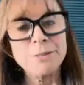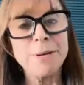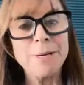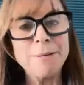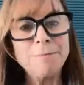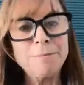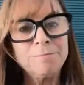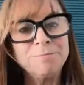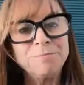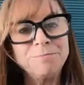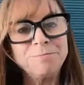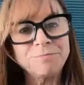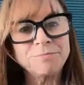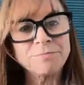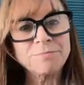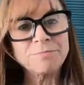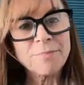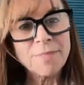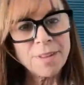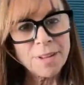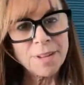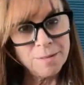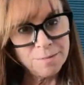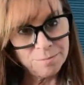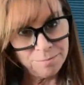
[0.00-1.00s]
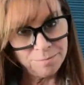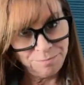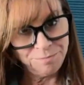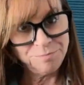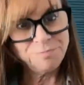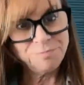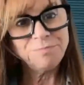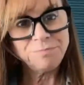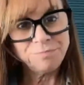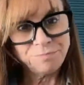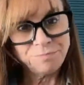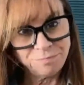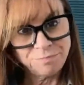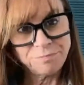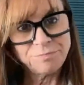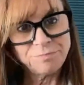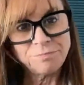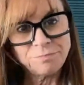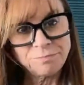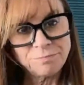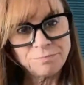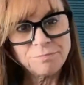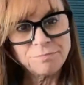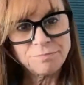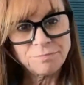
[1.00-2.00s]

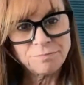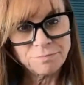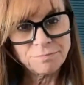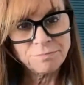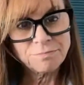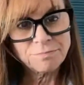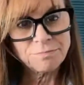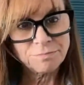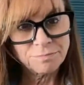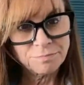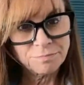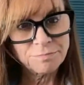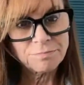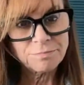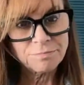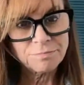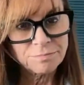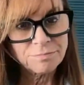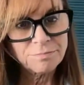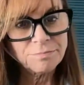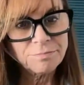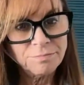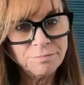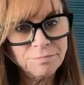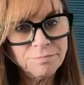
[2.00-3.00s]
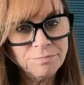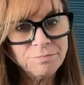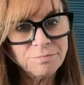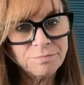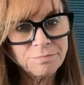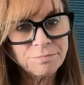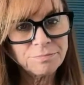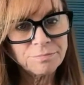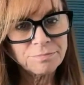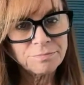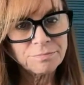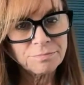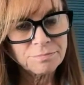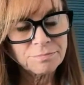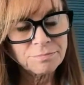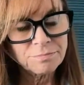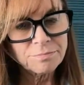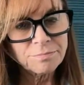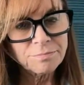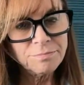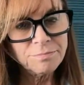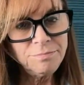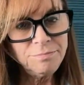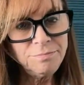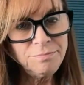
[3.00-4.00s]

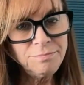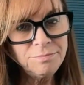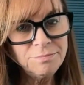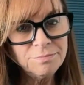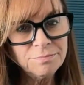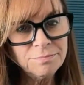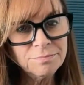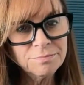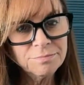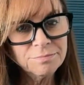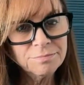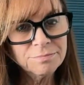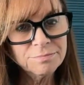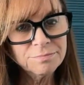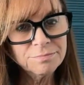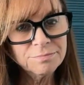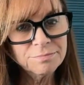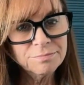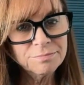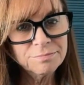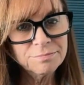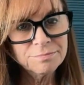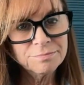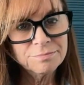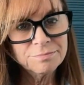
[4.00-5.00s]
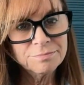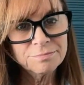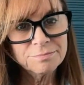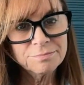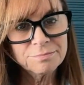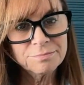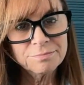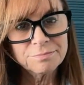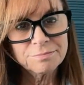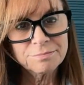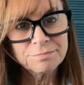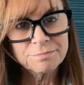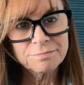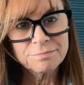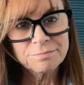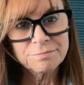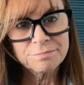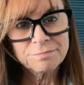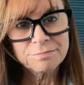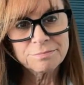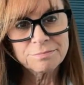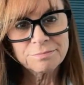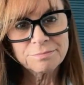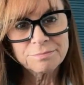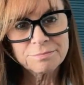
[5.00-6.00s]

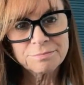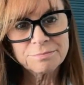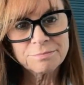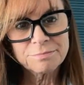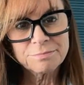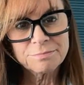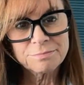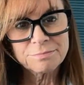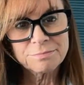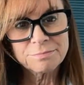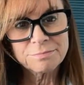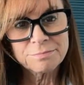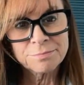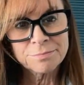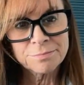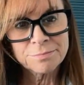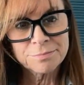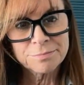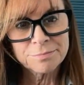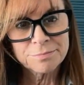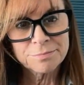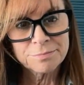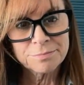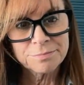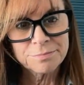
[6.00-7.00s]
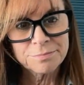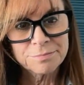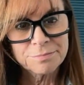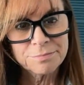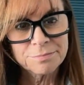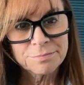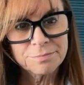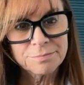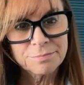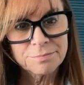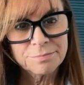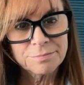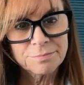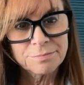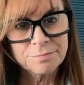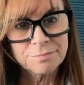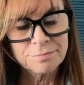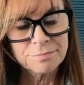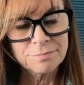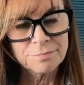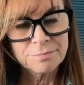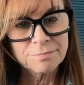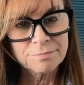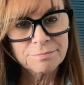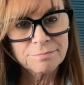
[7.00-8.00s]
The person shown says nothing.